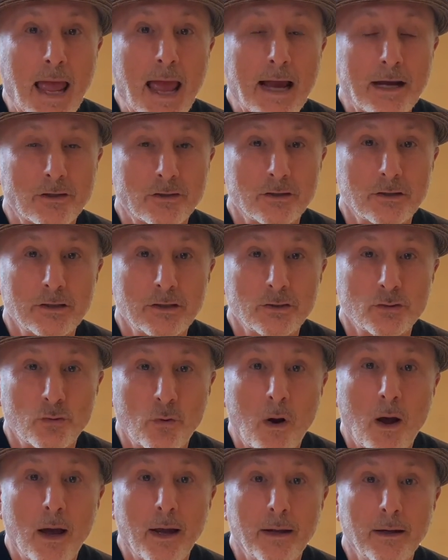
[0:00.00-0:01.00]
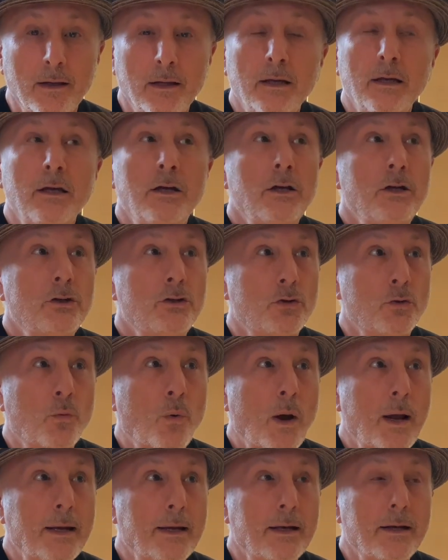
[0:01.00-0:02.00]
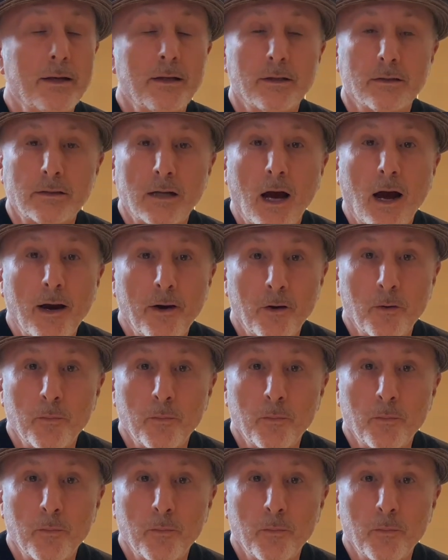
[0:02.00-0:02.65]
actually try to write an entire